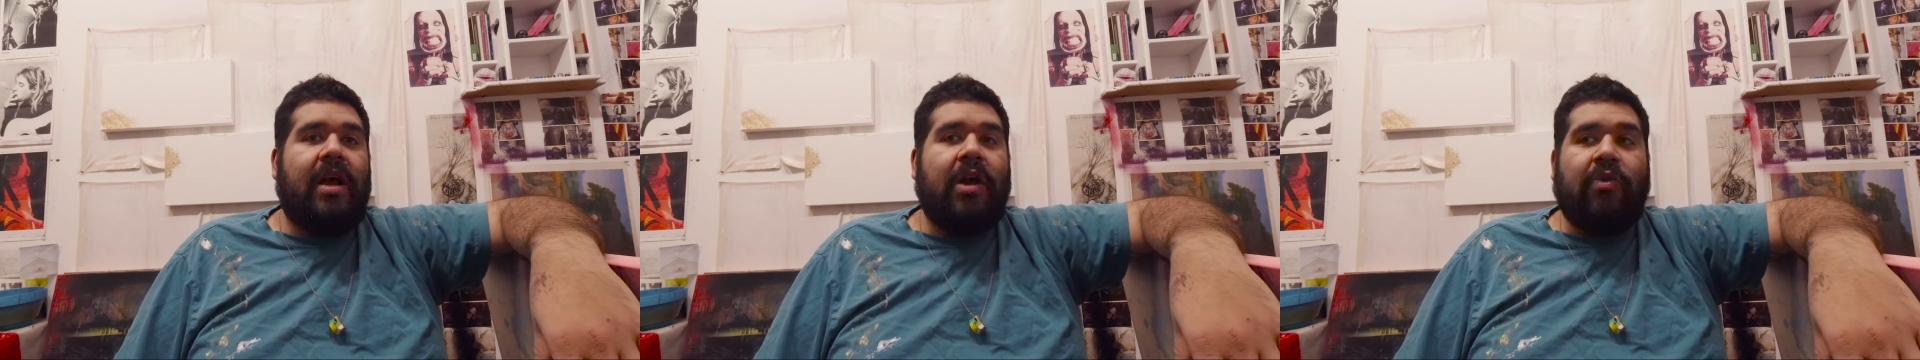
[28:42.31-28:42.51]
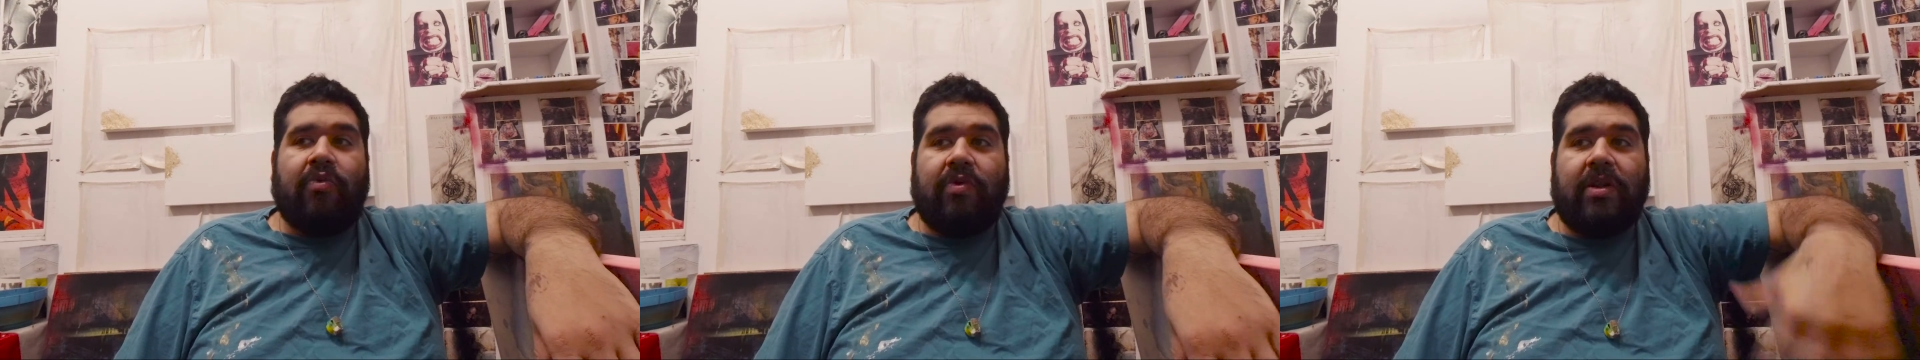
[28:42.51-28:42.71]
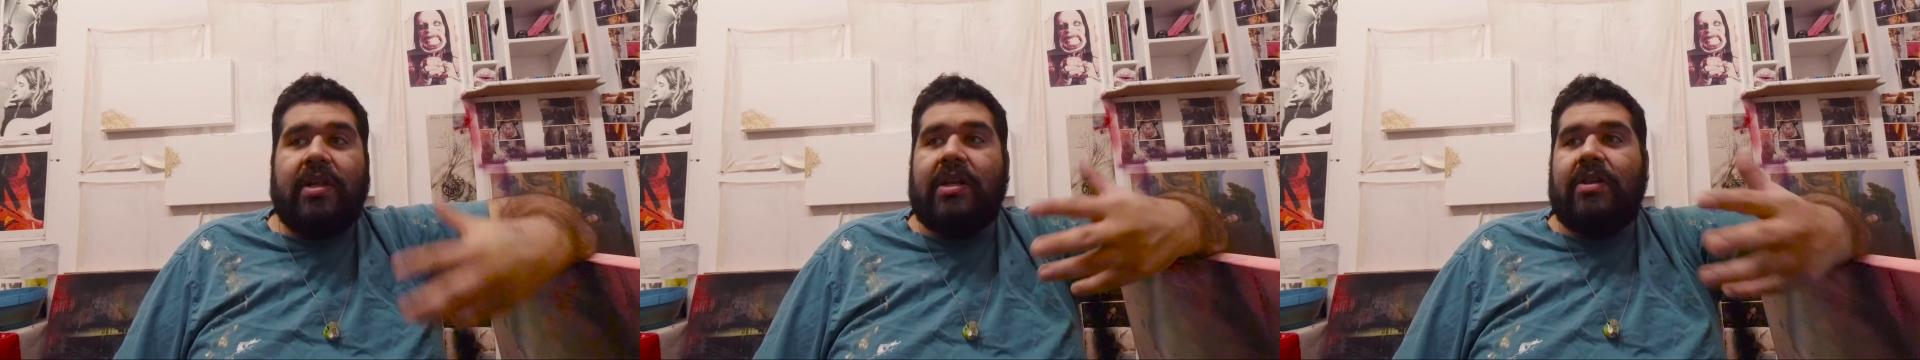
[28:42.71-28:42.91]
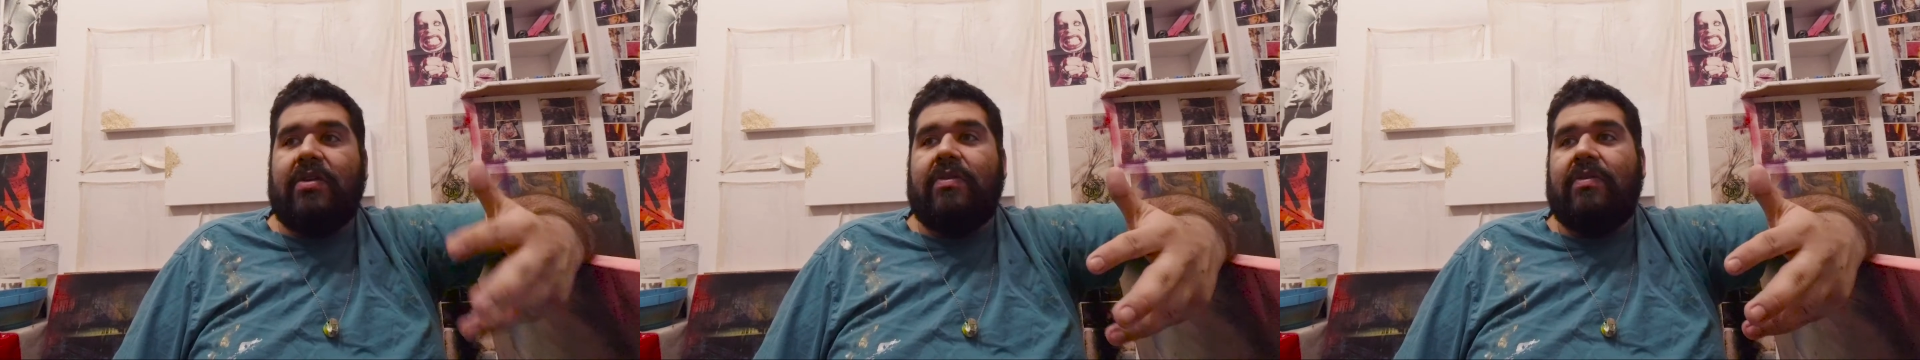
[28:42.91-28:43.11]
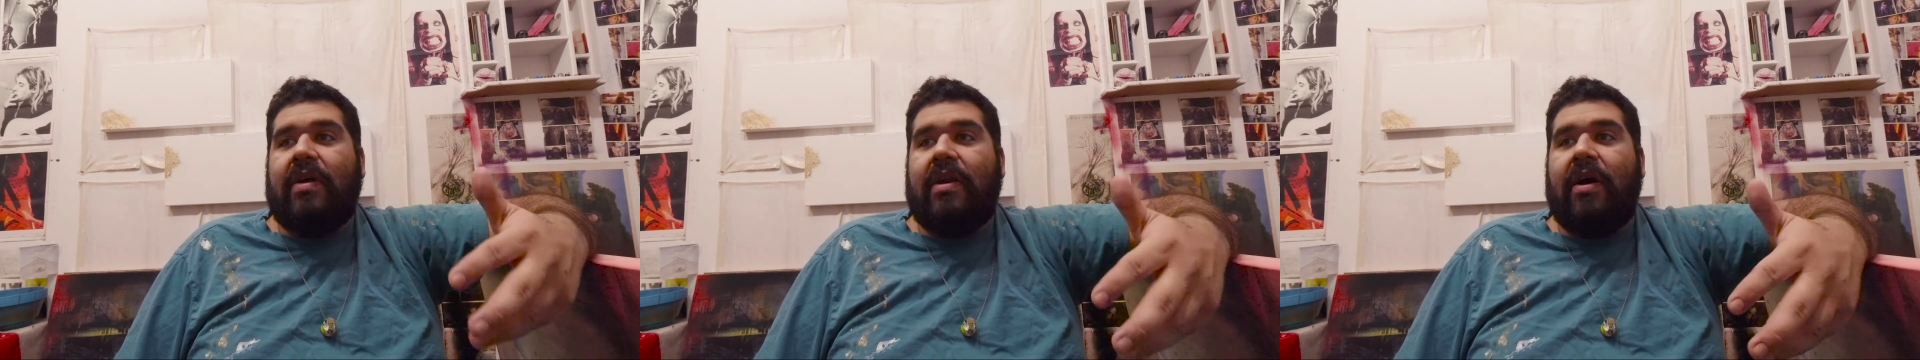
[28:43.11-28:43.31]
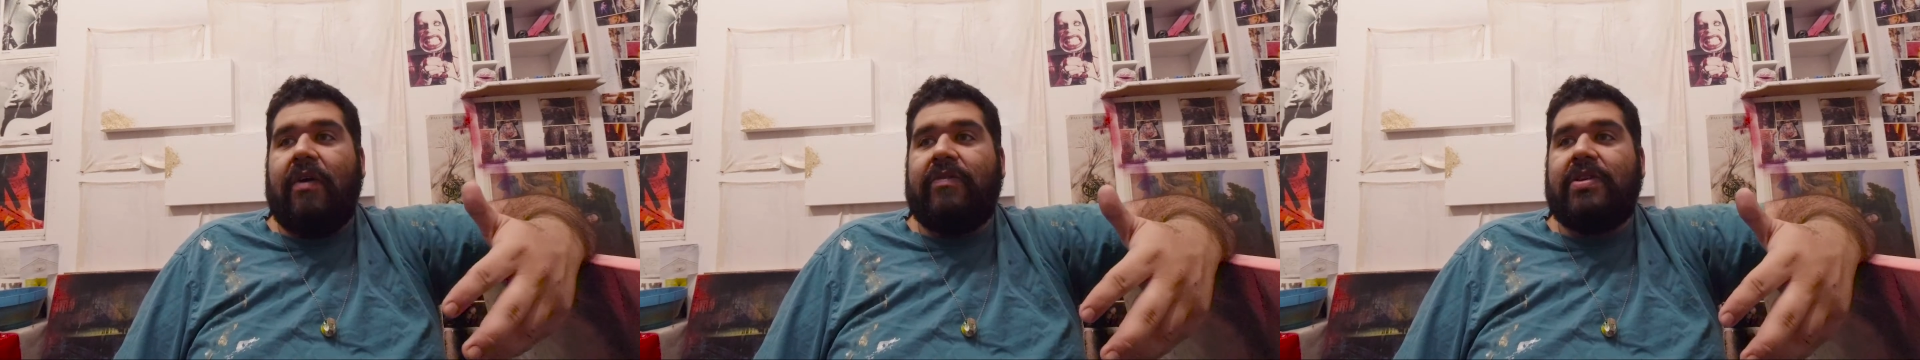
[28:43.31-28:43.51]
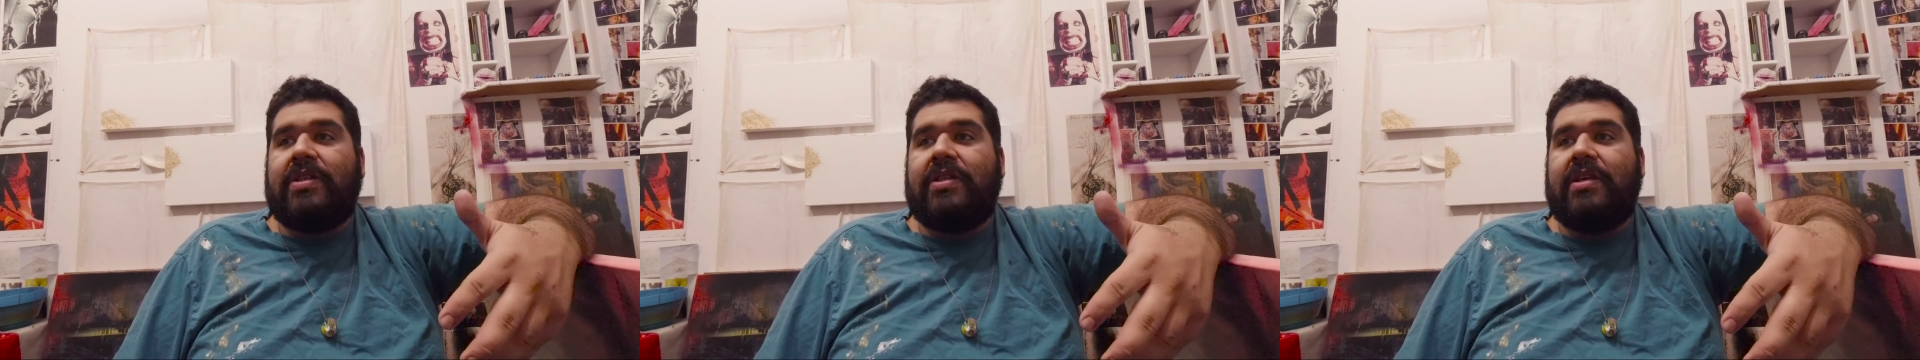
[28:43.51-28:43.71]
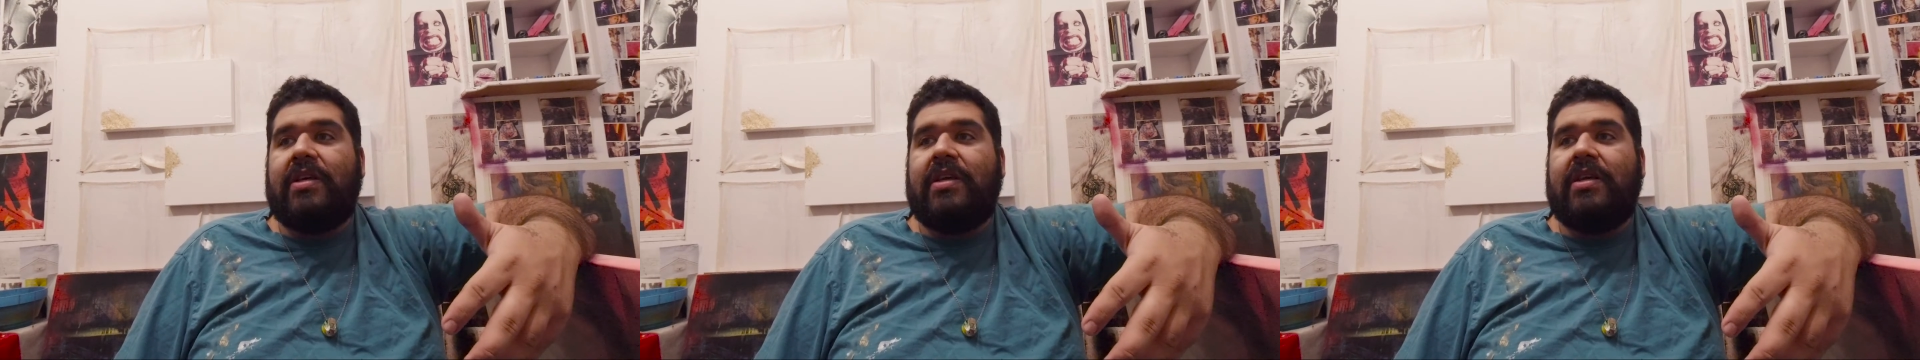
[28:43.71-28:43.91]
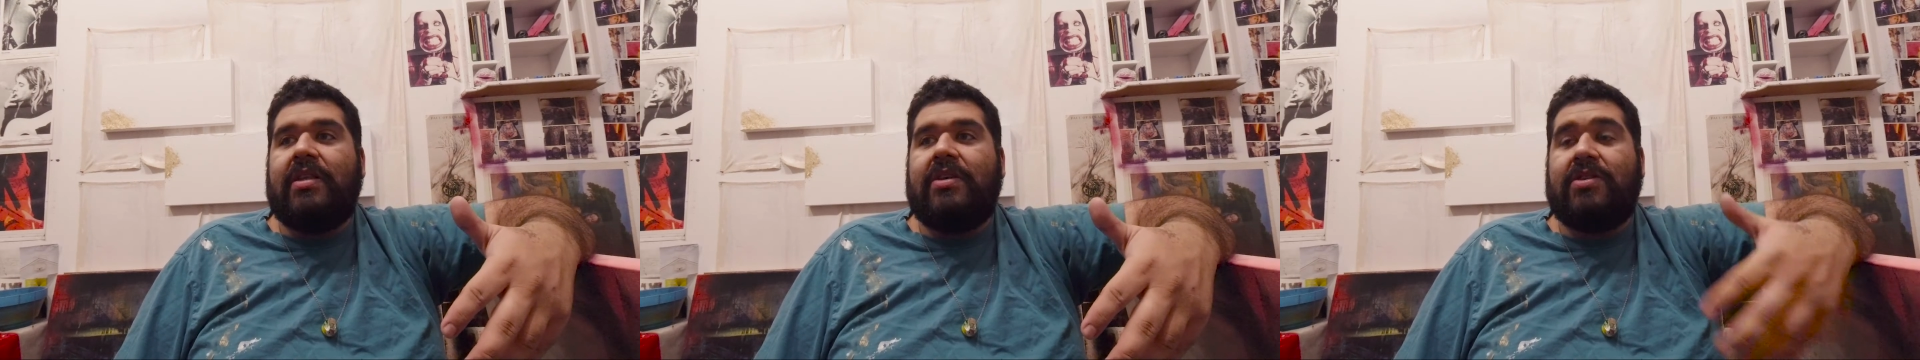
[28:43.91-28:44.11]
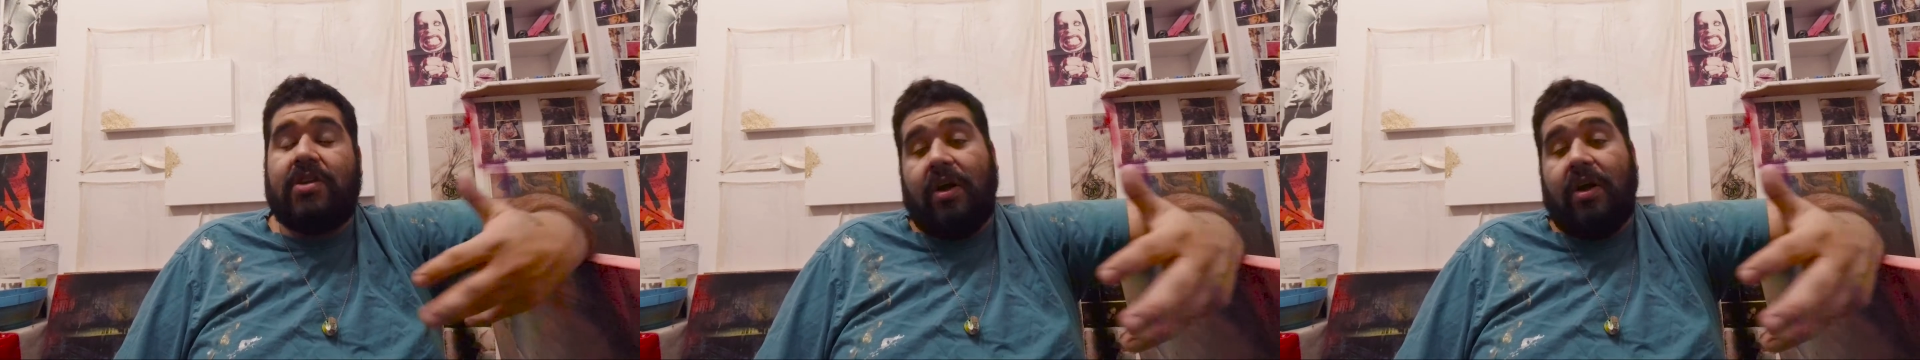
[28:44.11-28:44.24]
I really do. And obviously there's